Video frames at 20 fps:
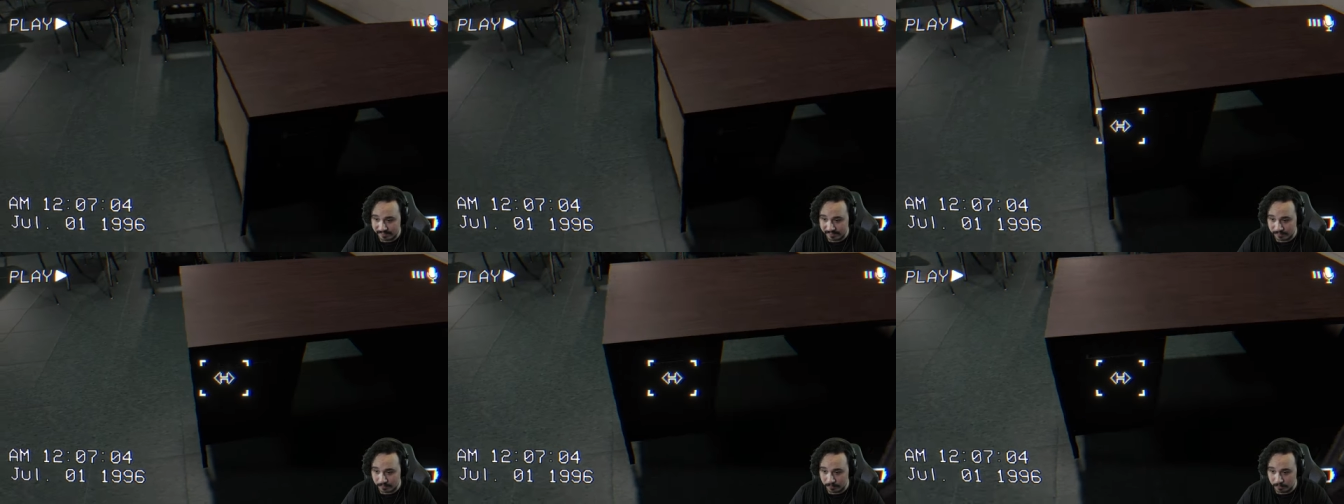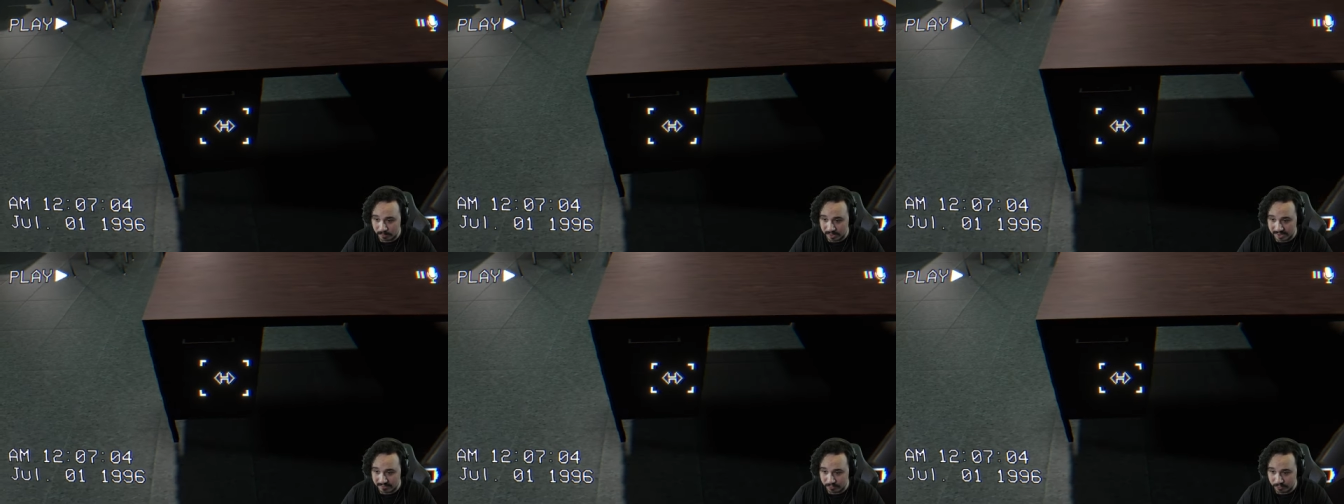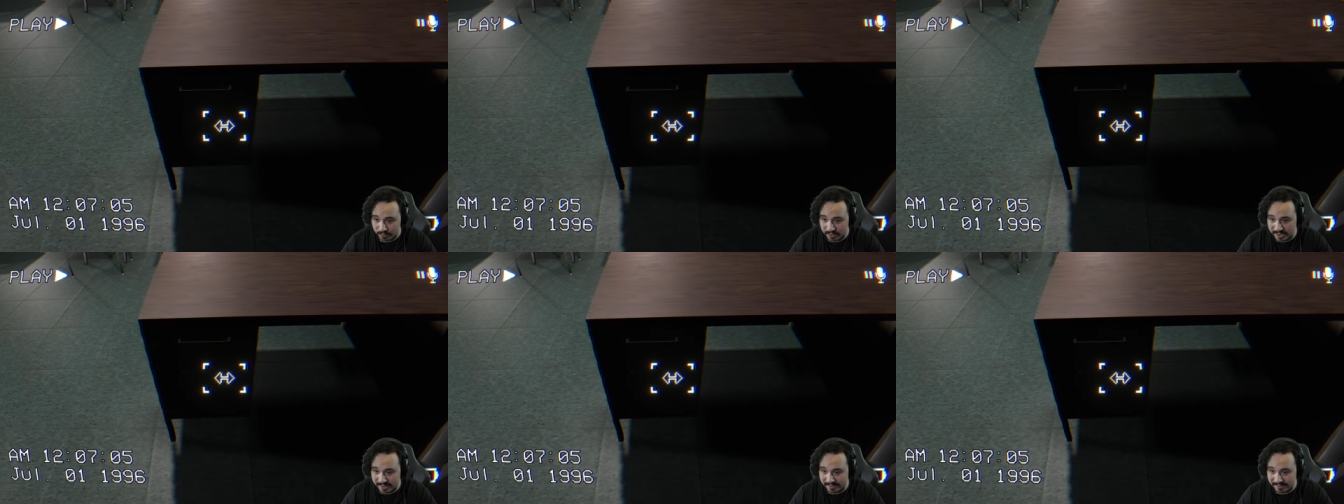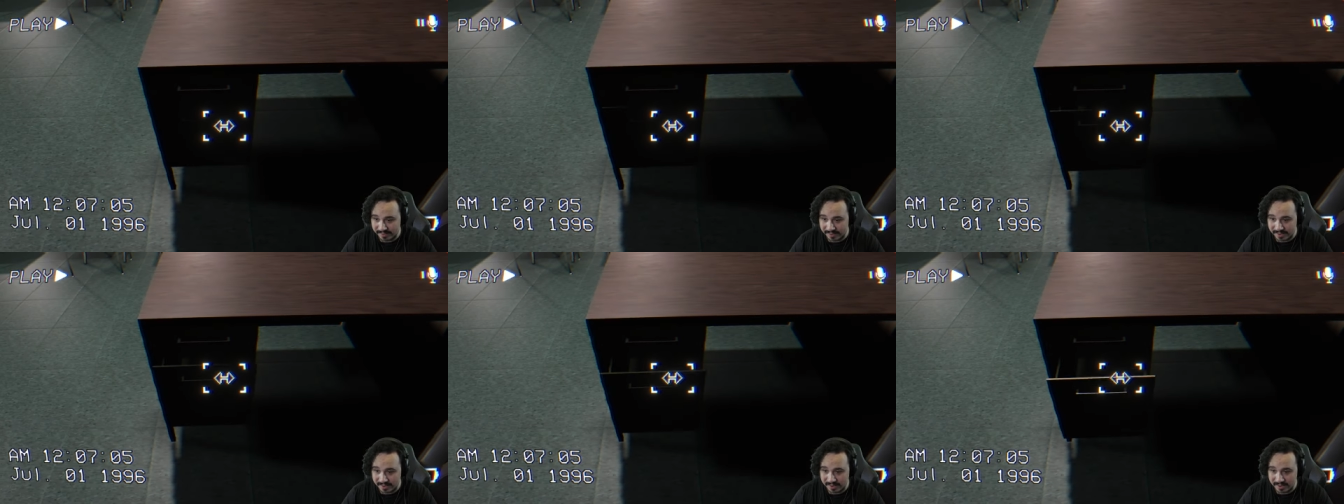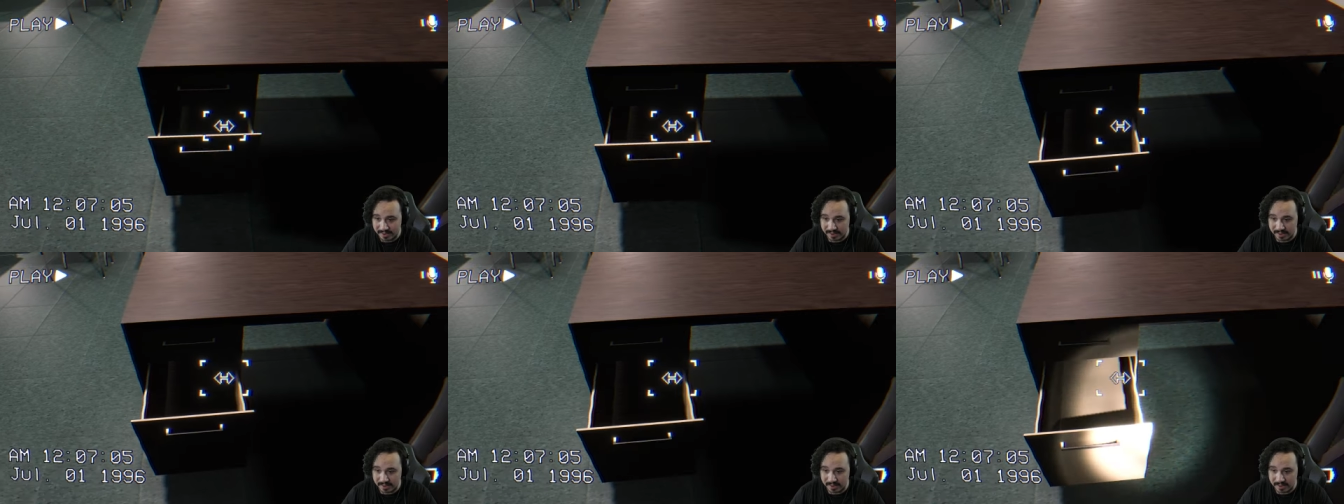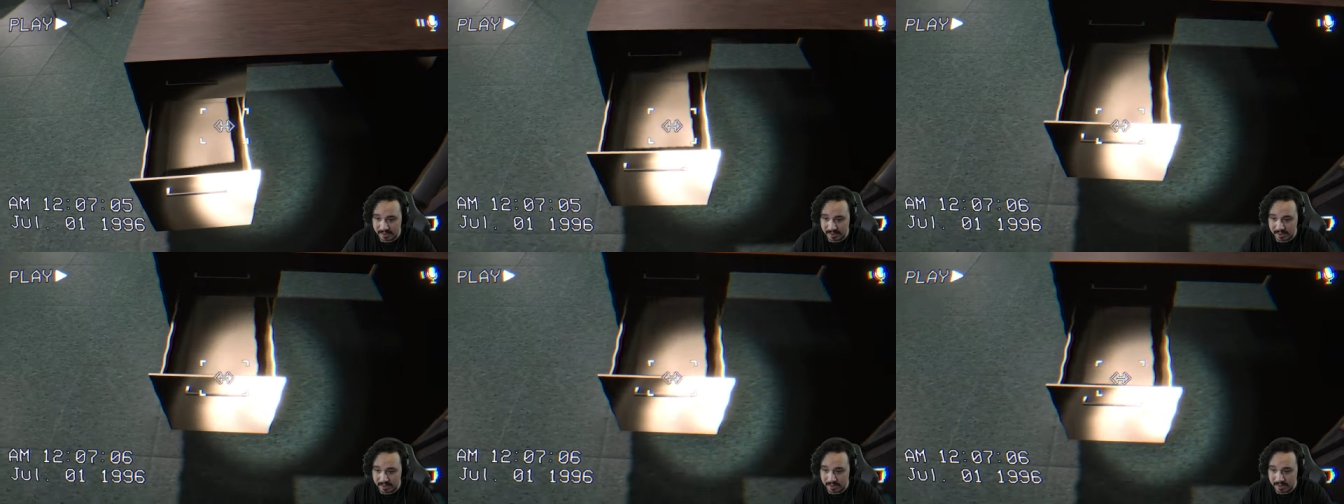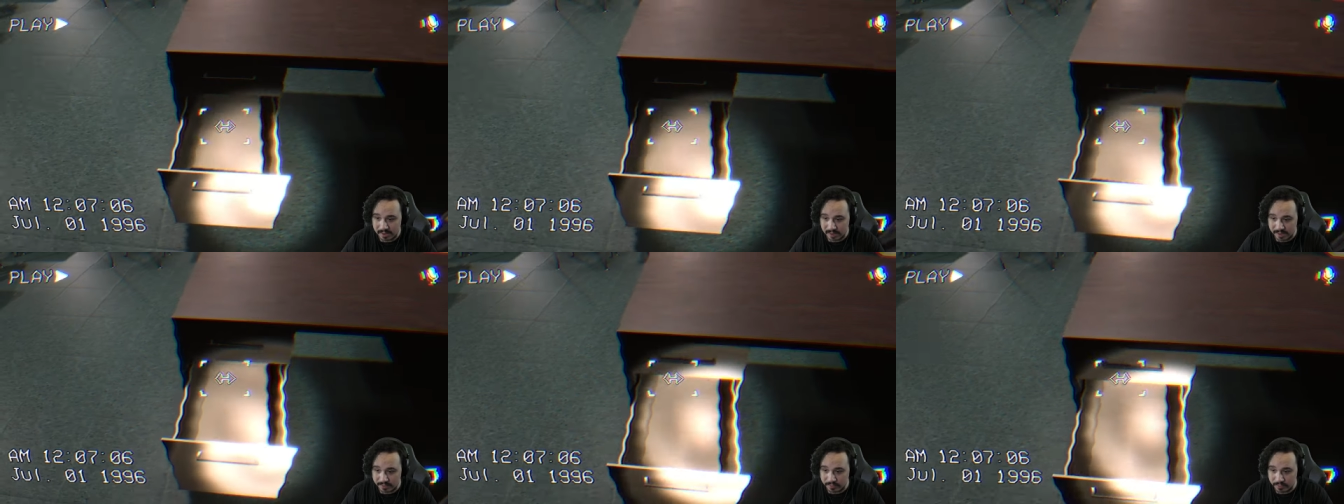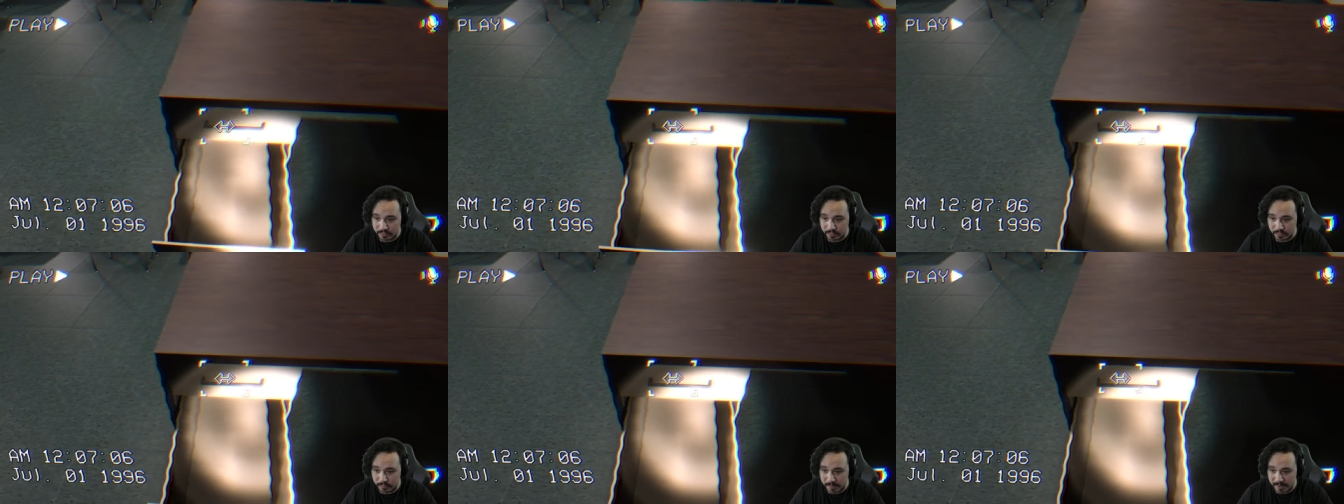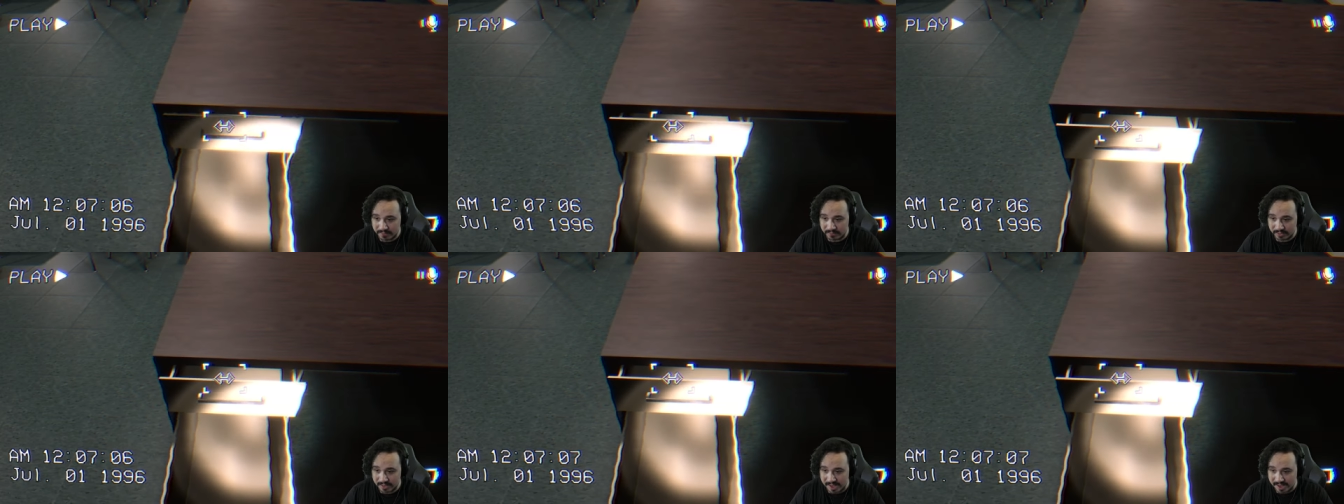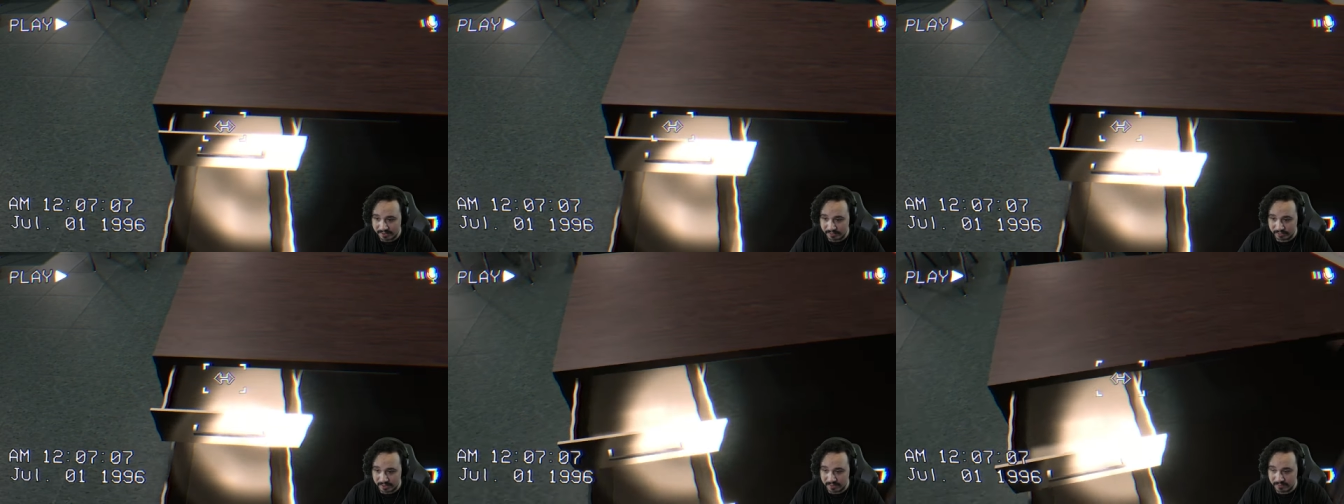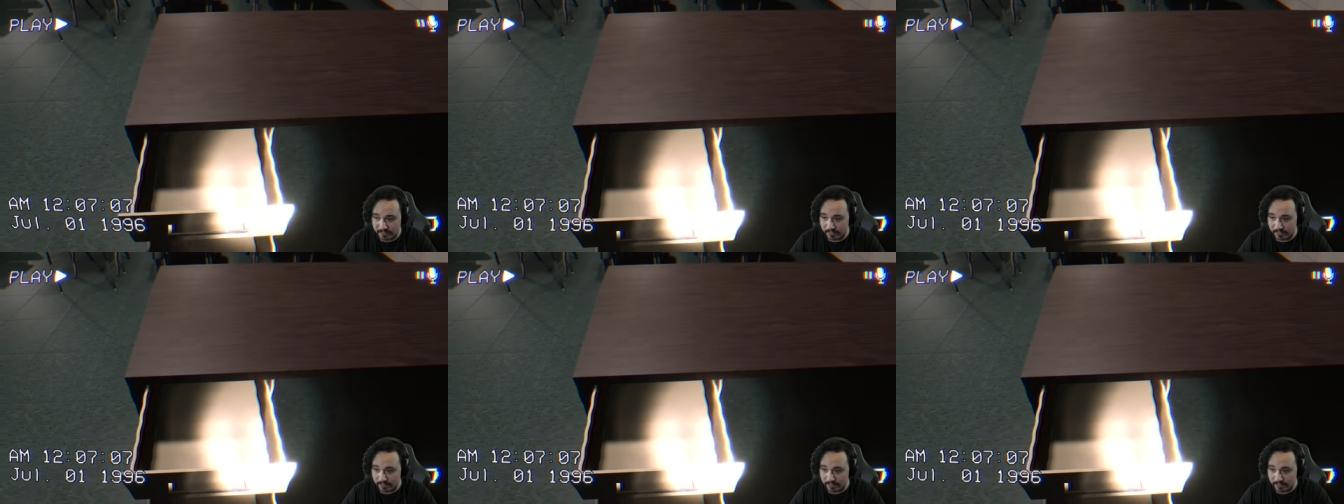for whatever reason. I should use my flashlight